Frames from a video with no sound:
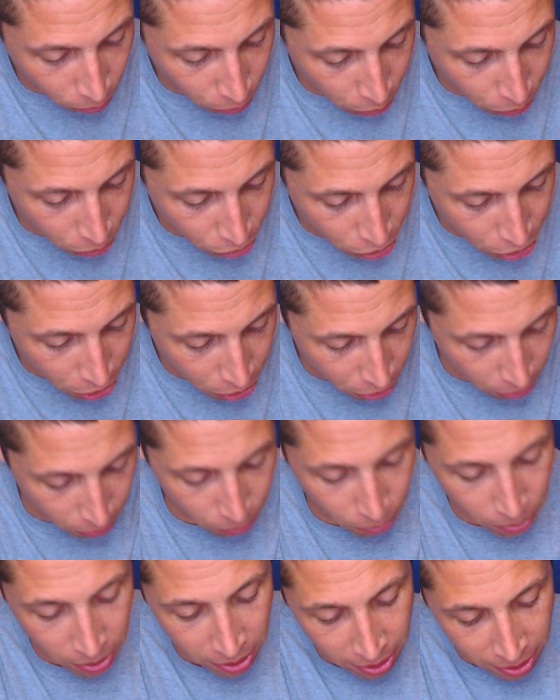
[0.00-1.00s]
root
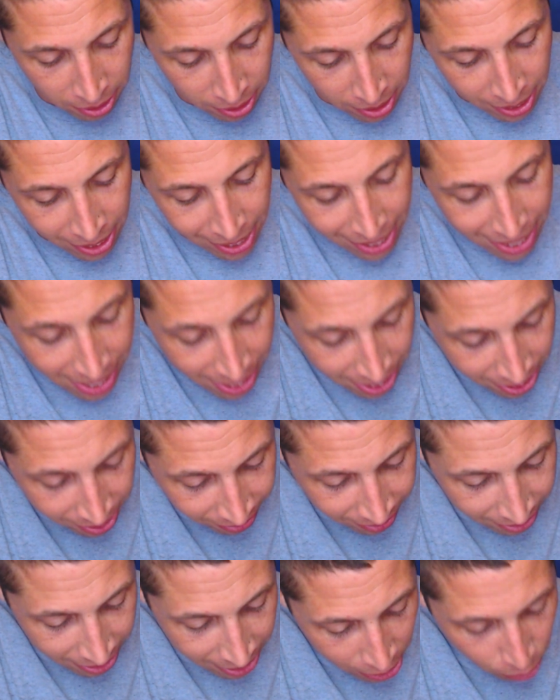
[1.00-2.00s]
2
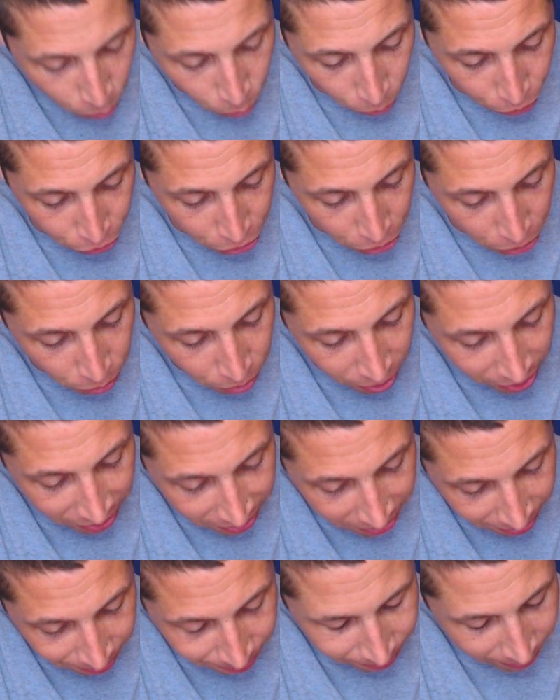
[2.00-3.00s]
is equal to
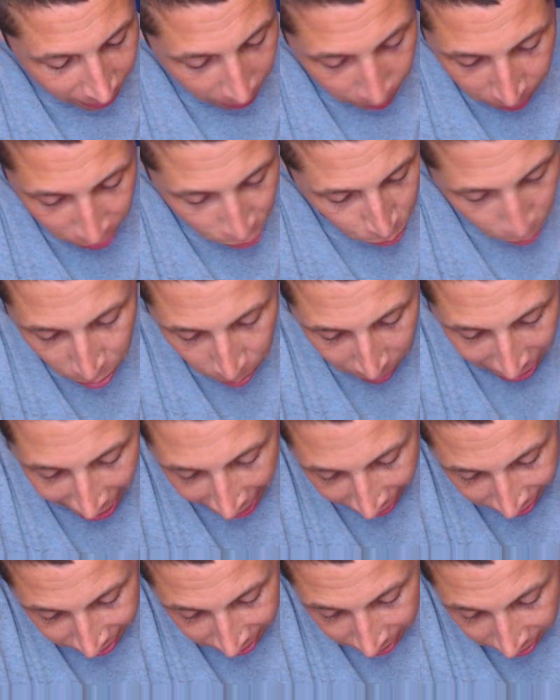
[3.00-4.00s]
this, I'm gonna switch them to
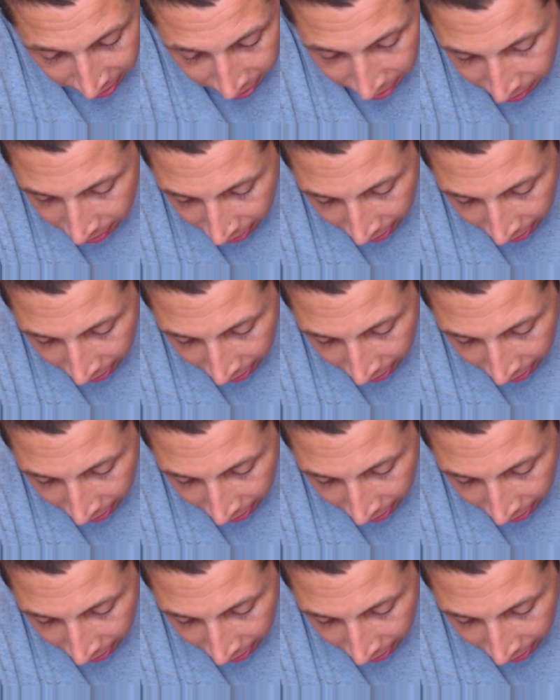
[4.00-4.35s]
x's.